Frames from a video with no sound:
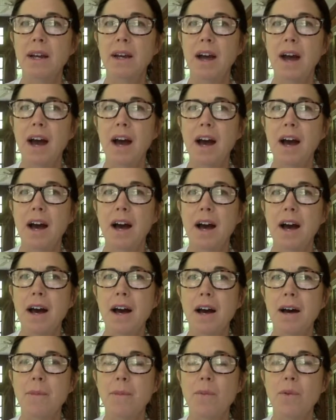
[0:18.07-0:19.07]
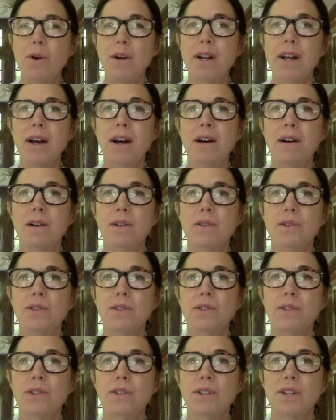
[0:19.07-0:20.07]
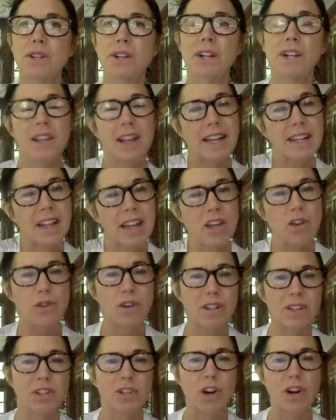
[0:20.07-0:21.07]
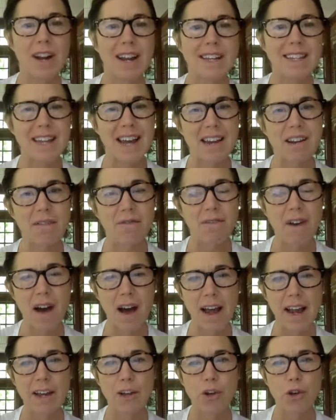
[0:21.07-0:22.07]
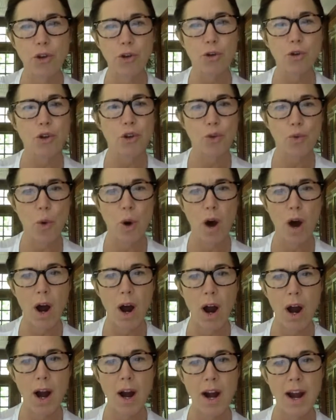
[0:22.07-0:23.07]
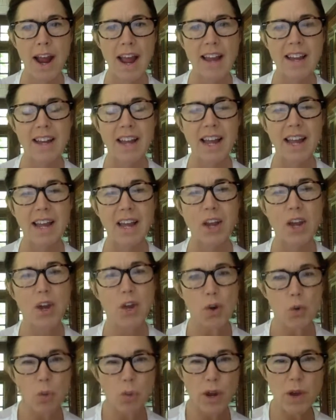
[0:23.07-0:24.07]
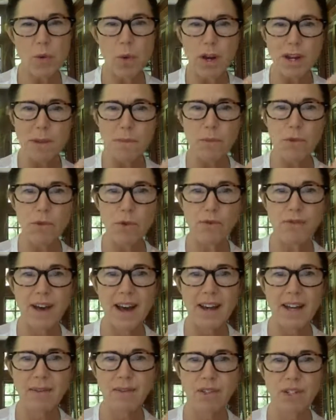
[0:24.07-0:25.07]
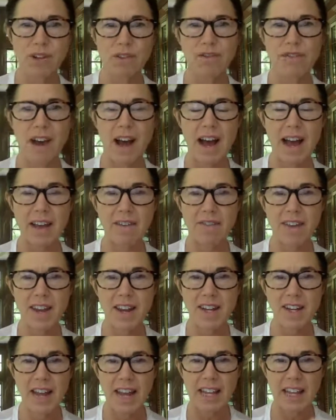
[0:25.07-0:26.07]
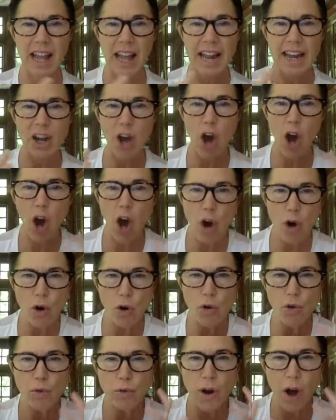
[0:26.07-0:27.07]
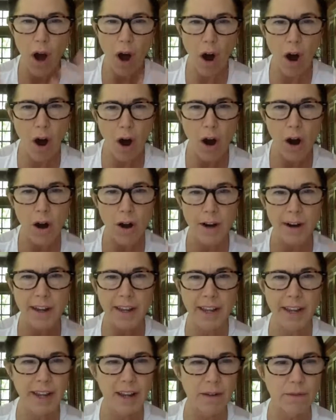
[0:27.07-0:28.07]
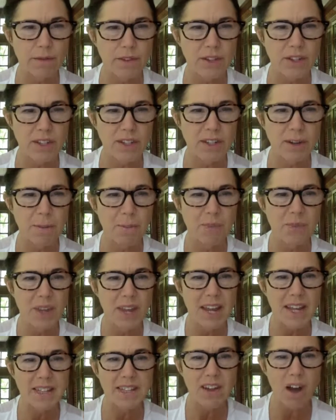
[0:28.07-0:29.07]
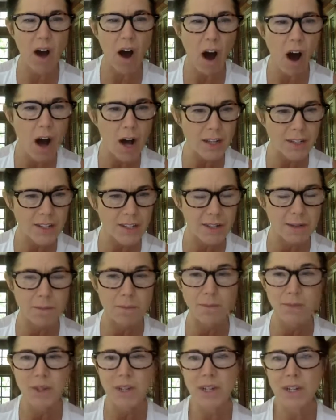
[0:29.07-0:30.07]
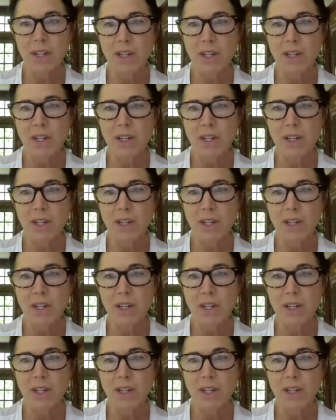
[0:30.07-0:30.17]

What else? Like that you can start identifying who you are. And like, we want to move out of surviving and like own our gifts. It's awesome.